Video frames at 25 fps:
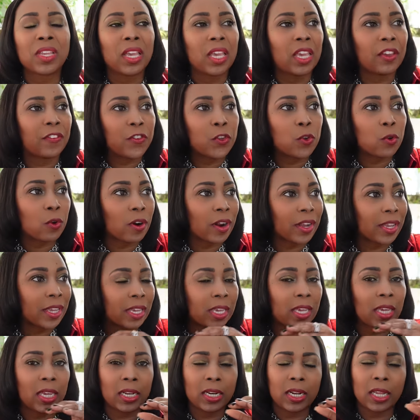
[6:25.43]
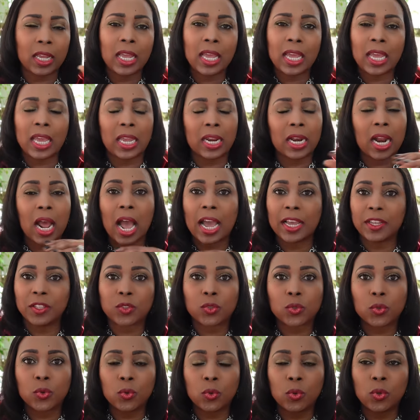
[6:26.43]
If you're a kid in high
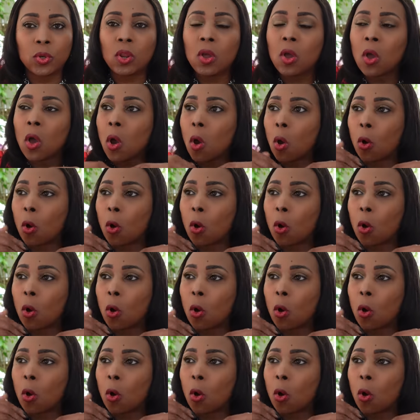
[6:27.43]
school